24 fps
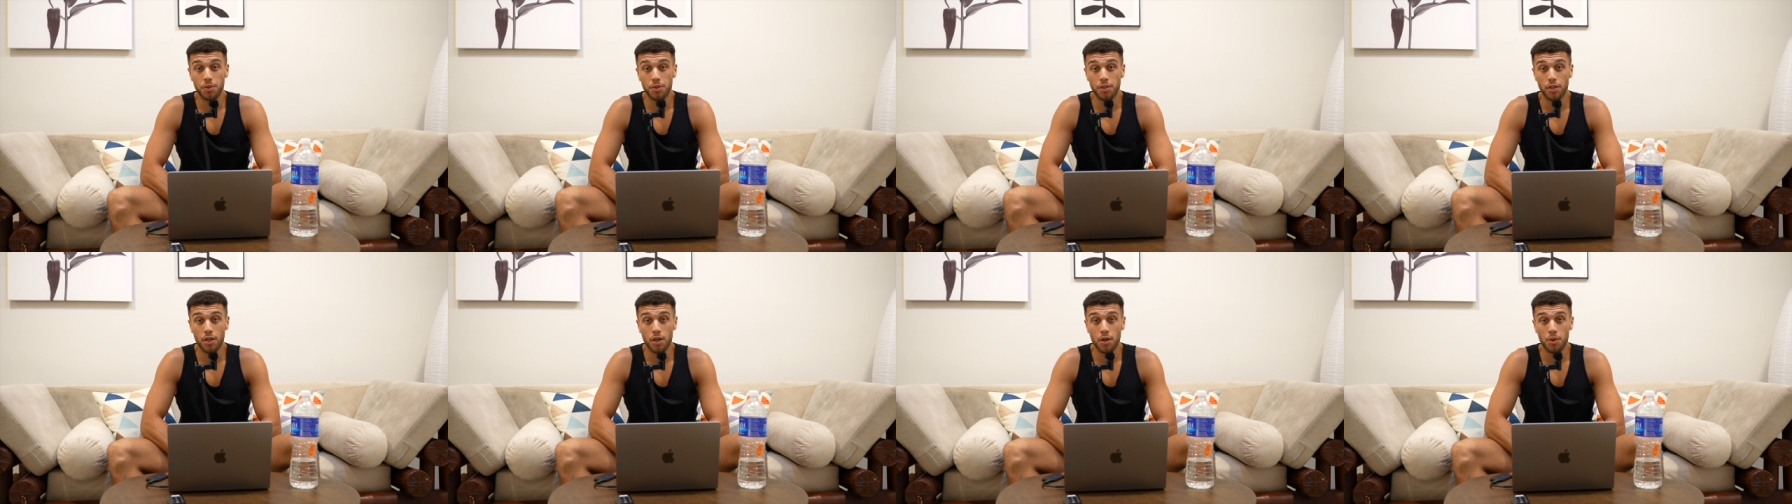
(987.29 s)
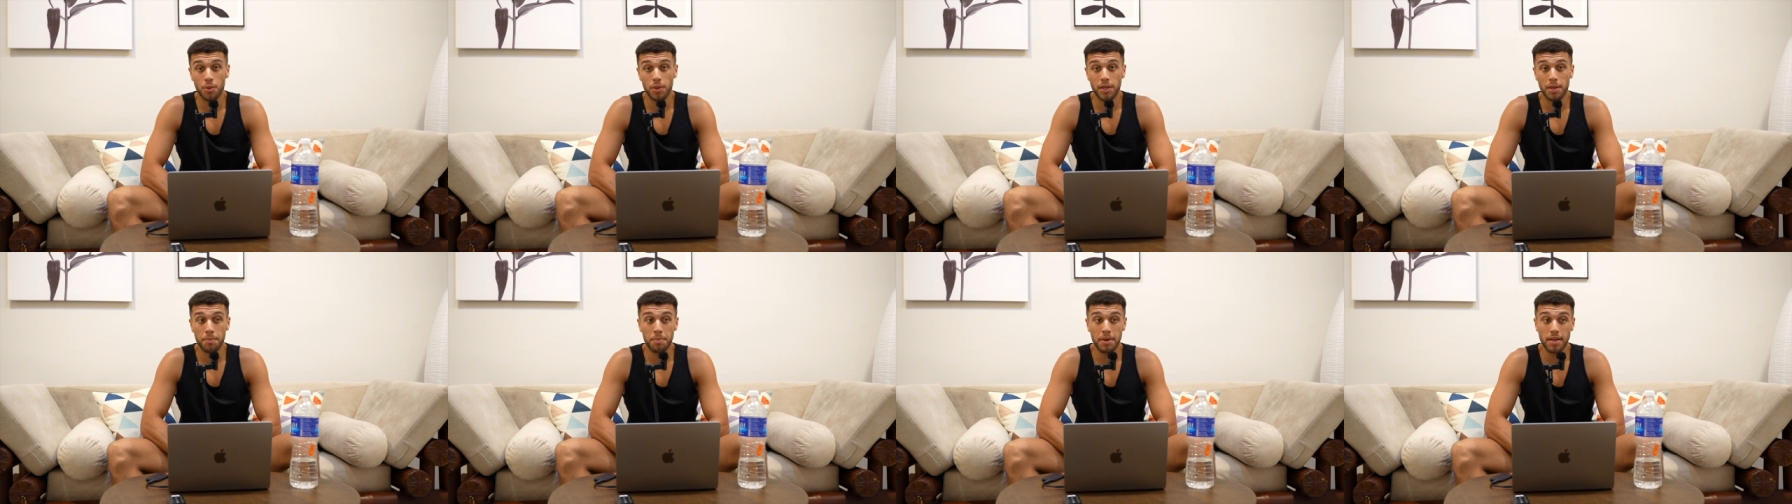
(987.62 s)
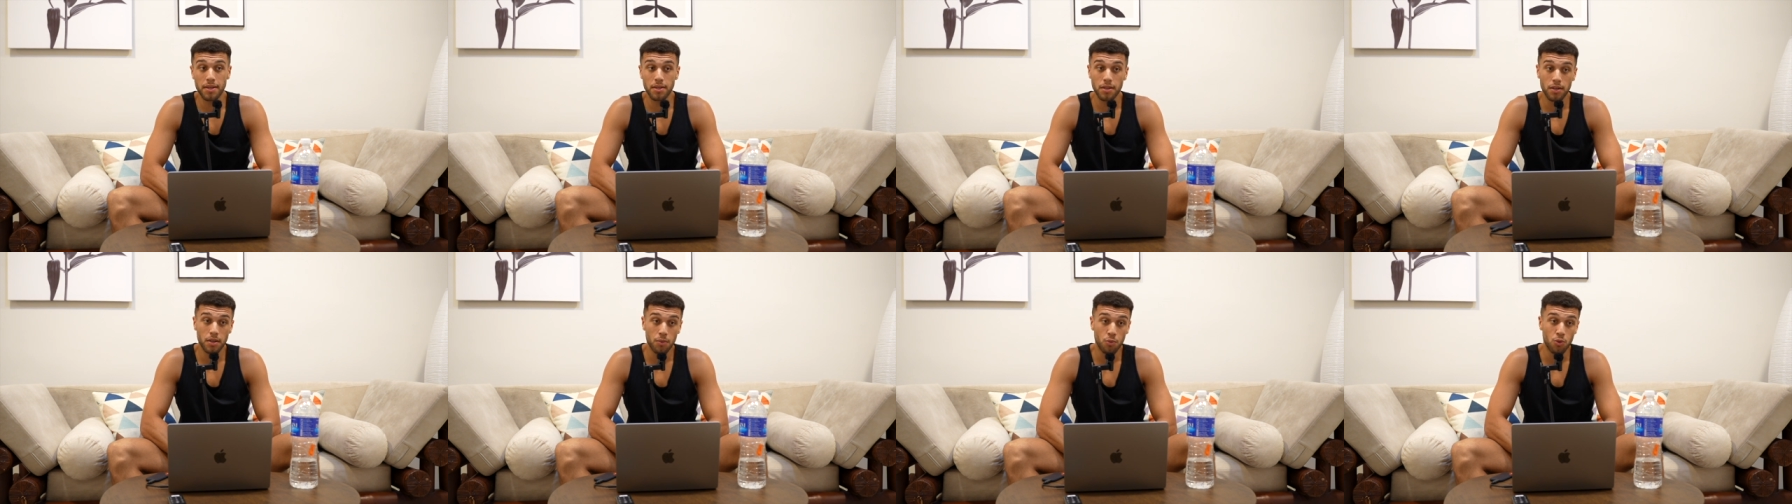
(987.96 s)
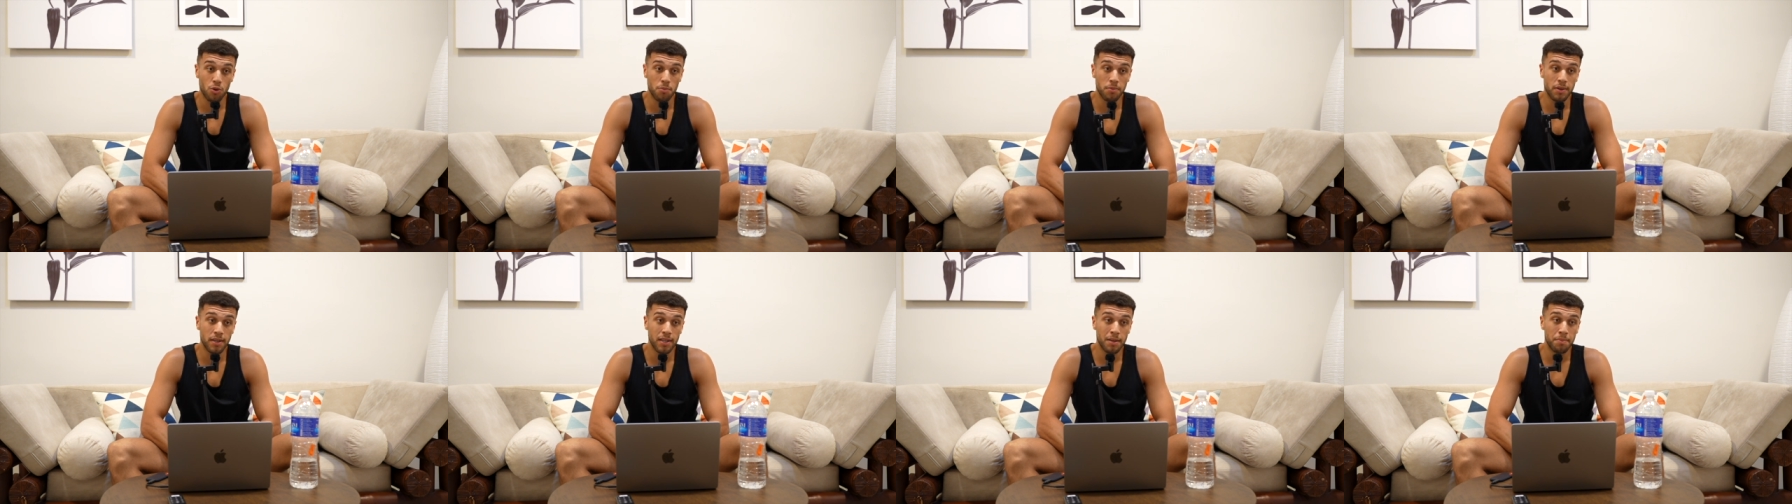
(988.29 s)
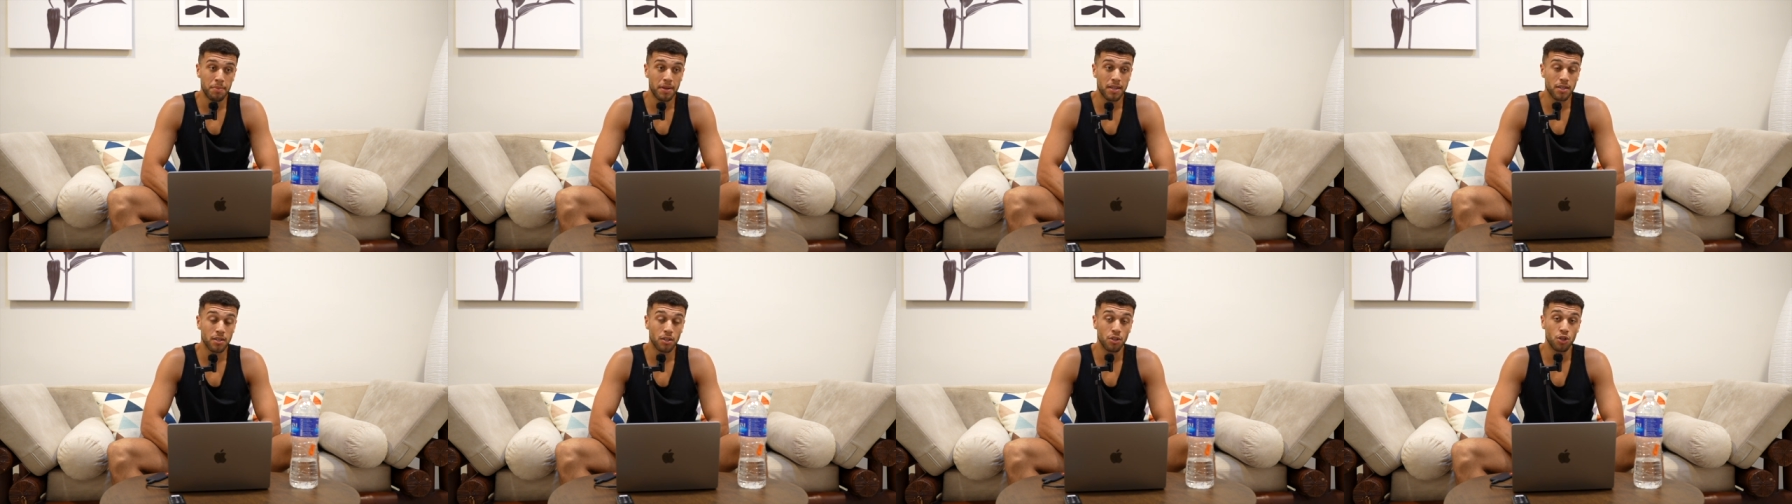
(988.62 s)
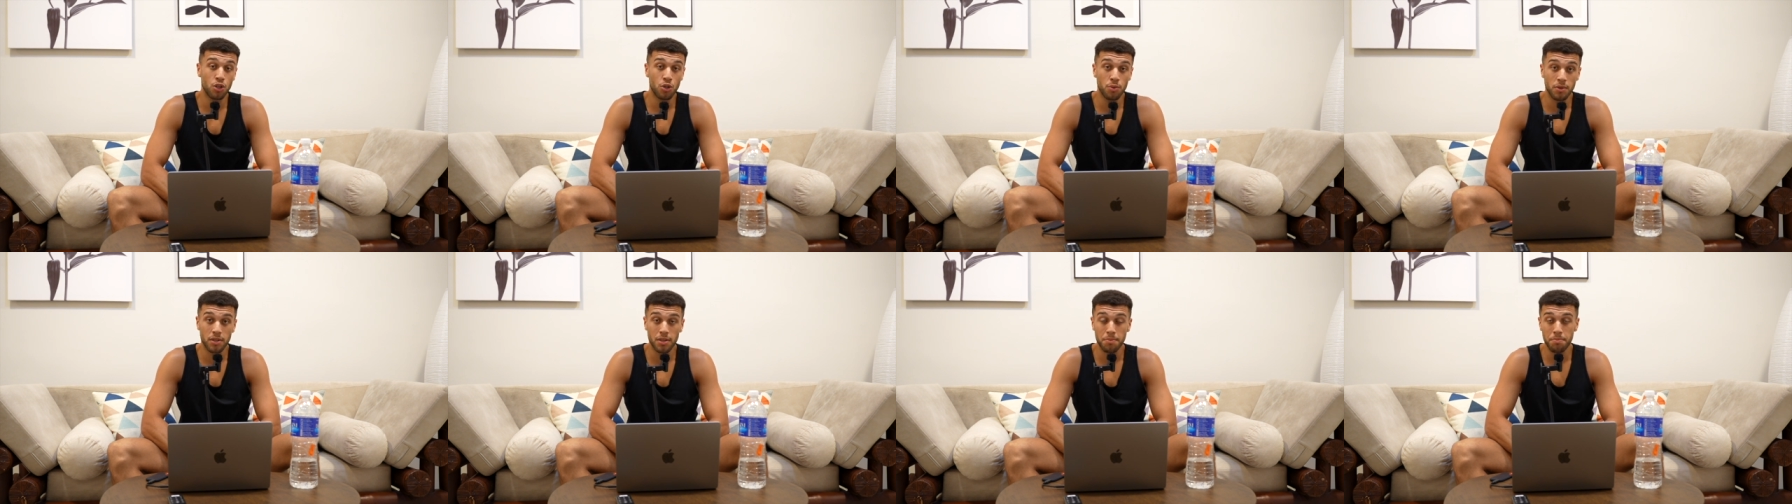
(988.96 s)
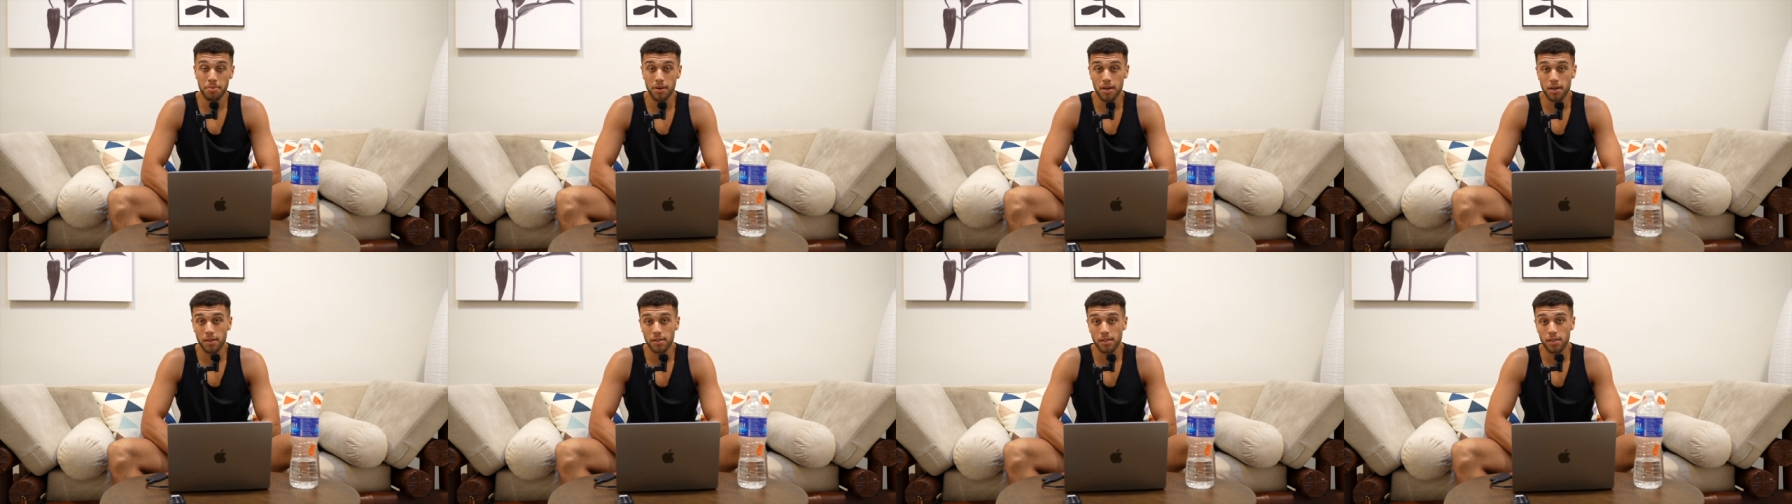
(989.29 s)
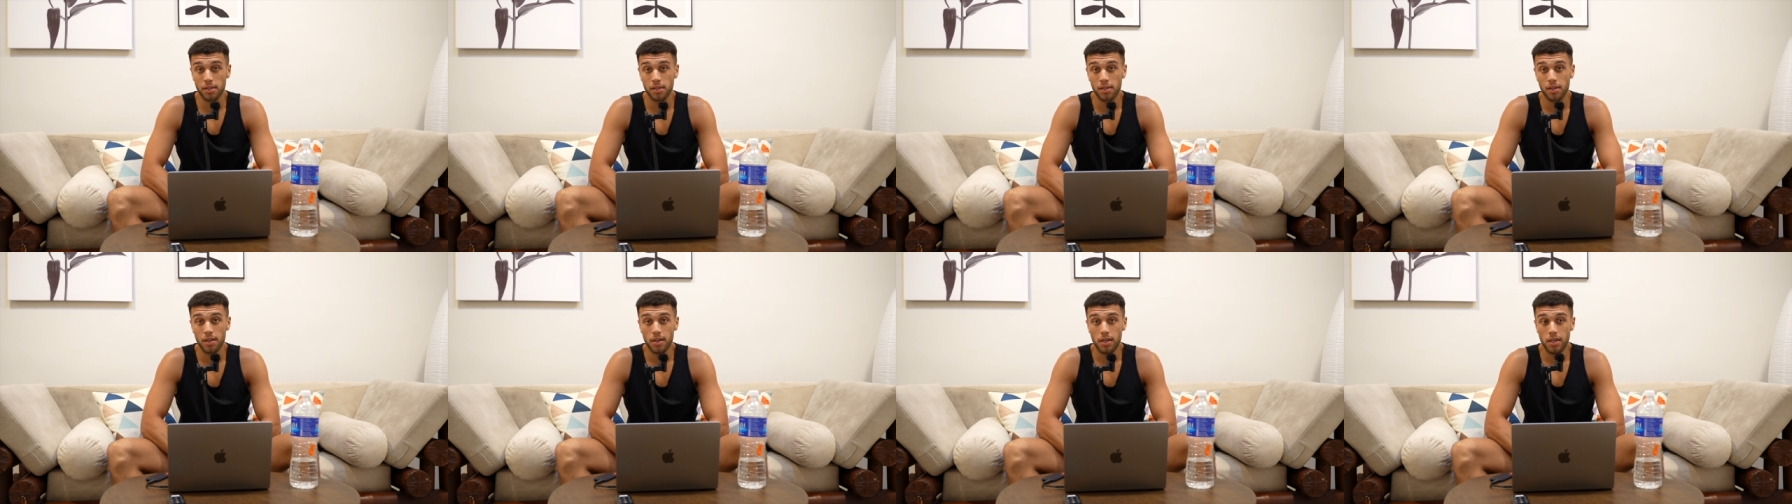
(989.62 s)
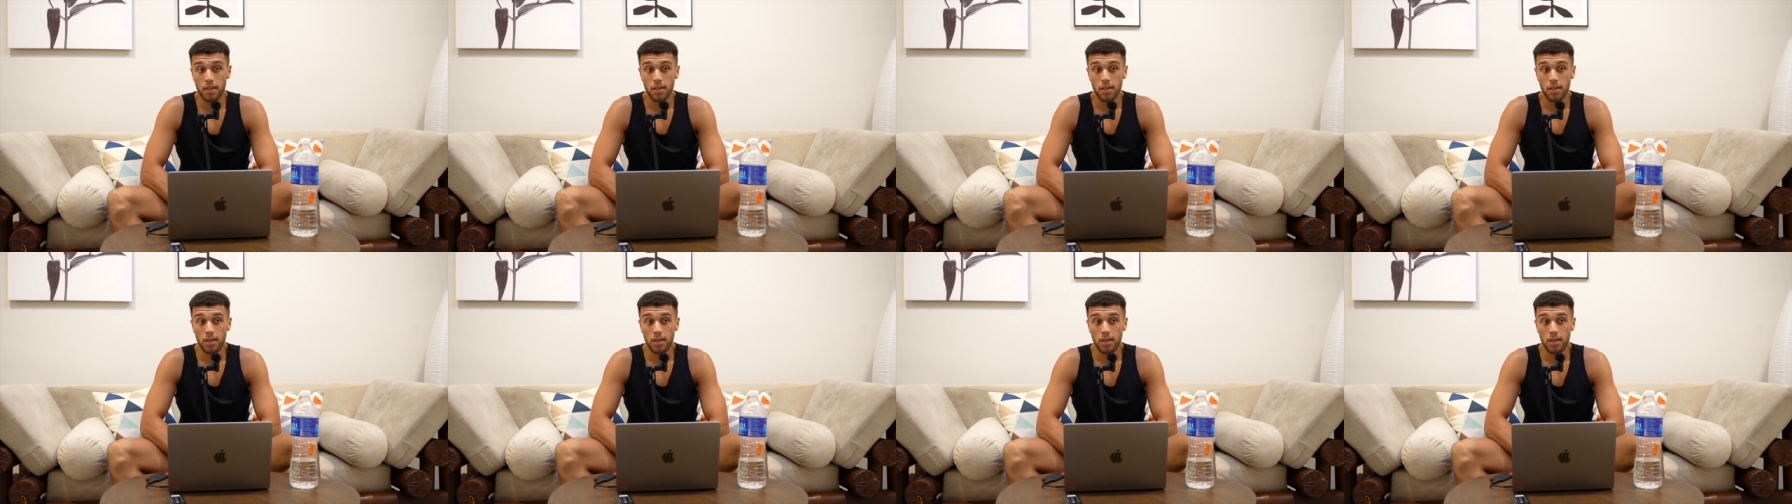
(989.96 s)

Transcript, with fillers: So it depends on the woman, depends on you as a person.